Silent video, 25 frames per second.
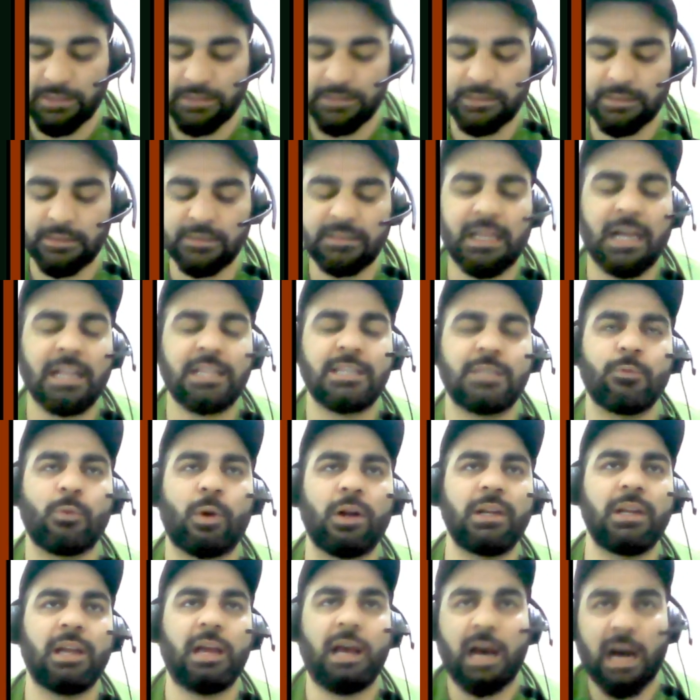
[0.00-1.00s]
That's
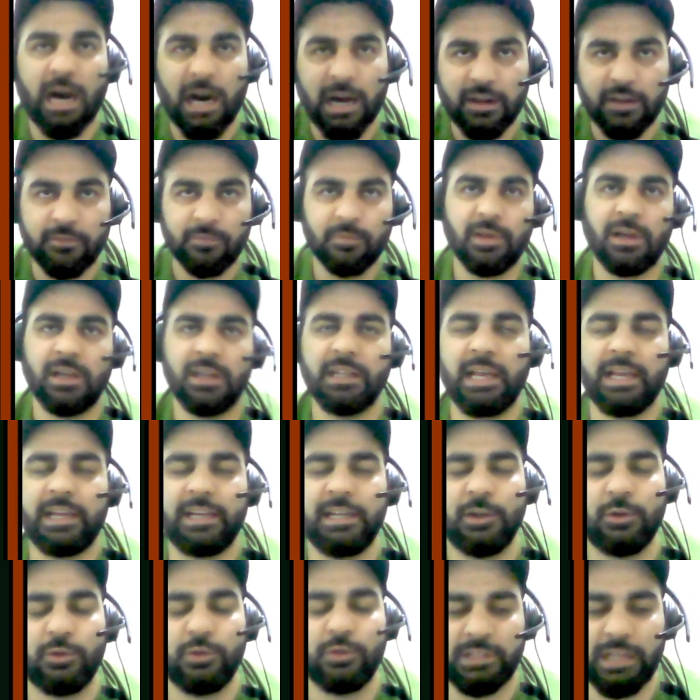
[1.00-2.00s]
what our
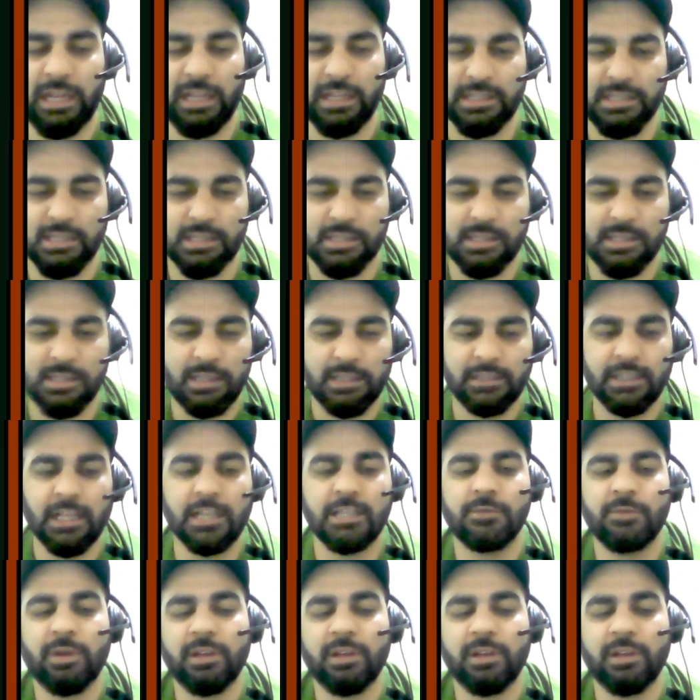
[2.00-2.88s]
likelihood tells us. That's why